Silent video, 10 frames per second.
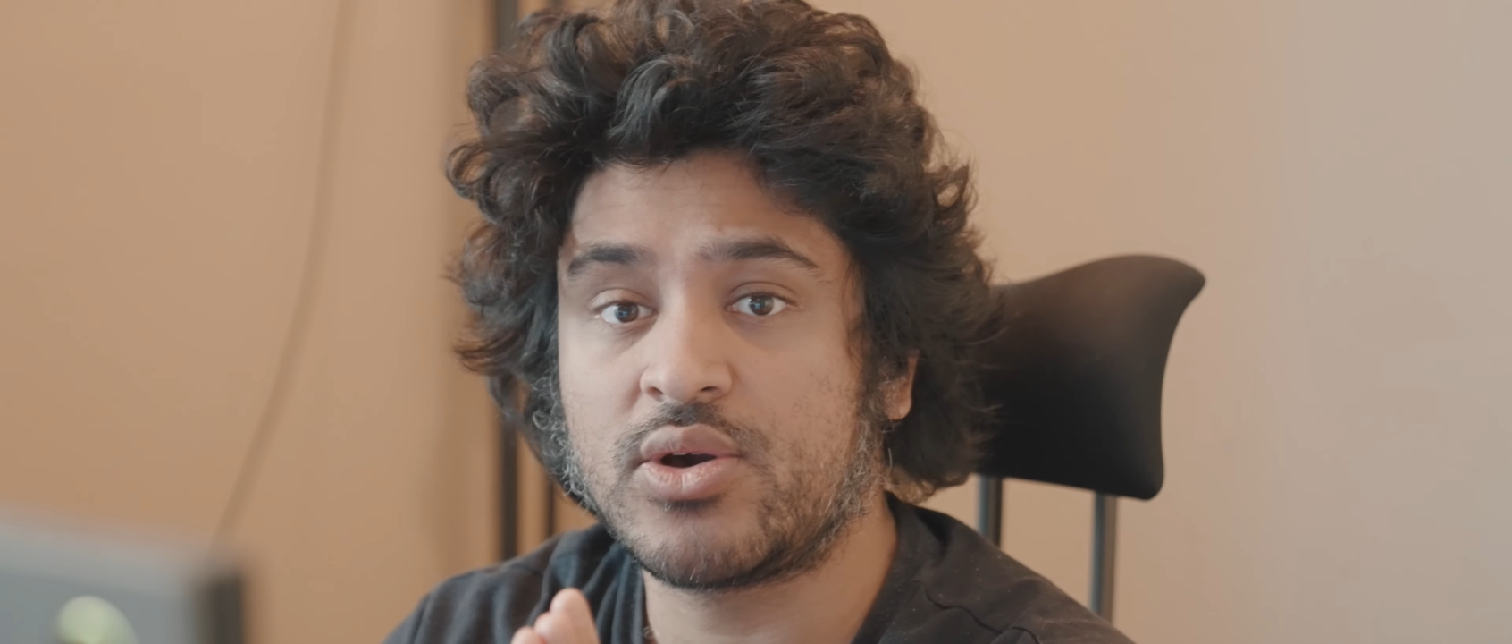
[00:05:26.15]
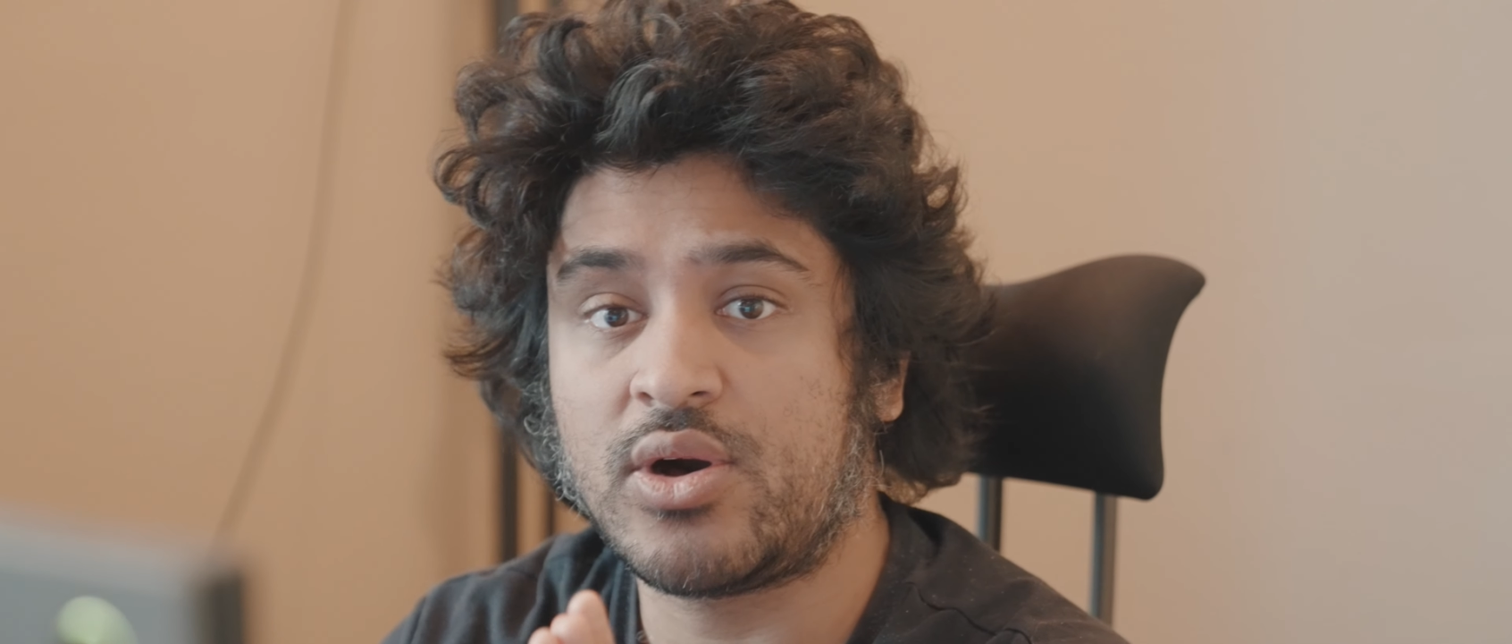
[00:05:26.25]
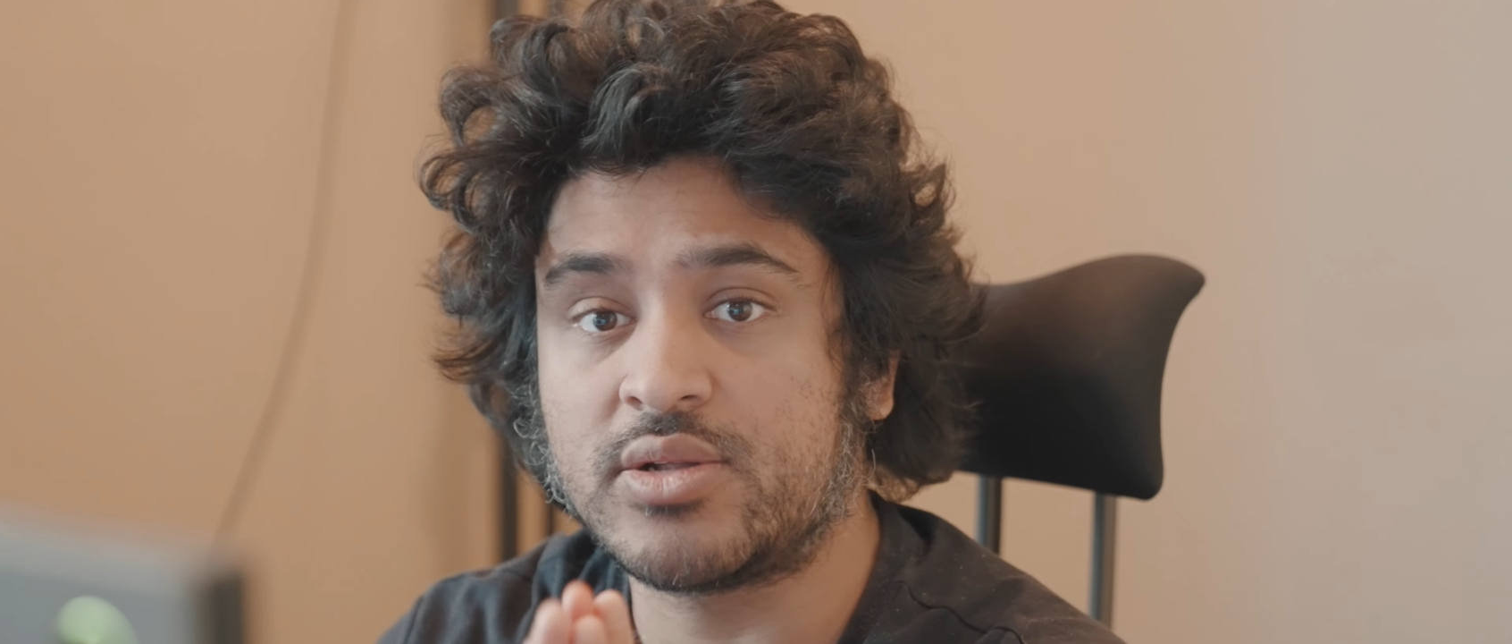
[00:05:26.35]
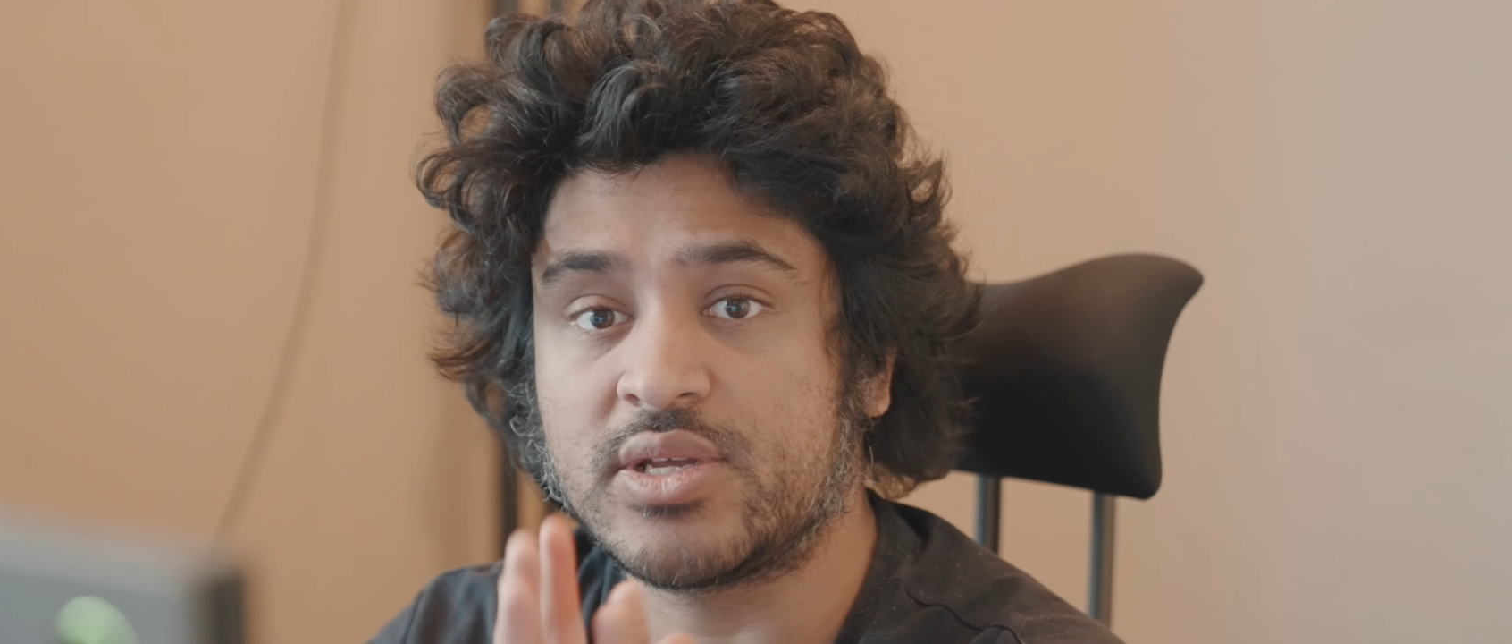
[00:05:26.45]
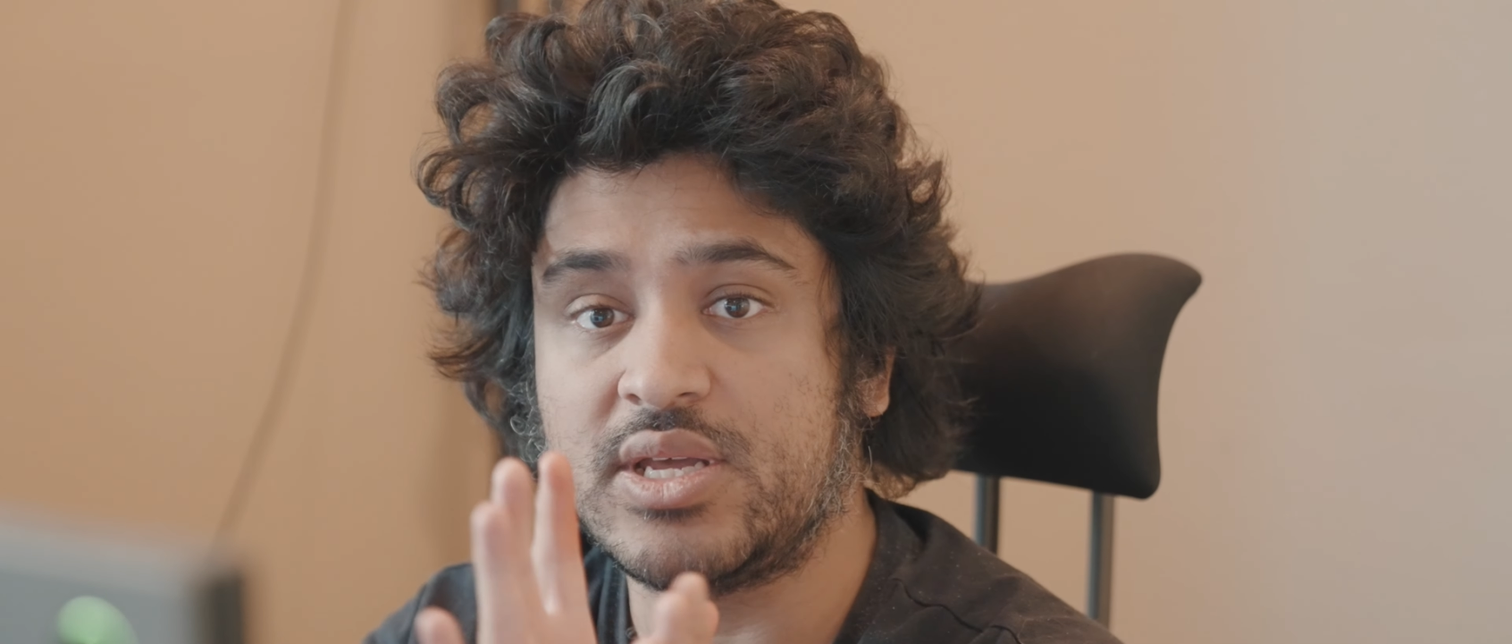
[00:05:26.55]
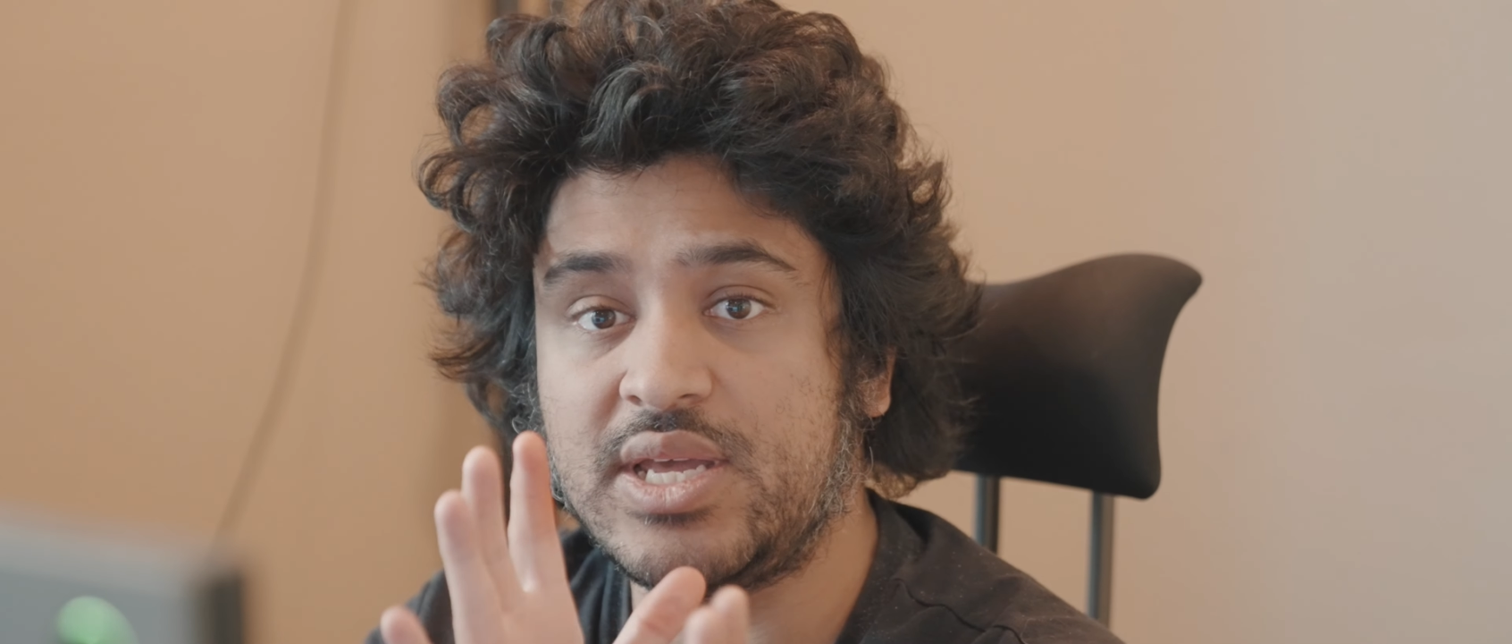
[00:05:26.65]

called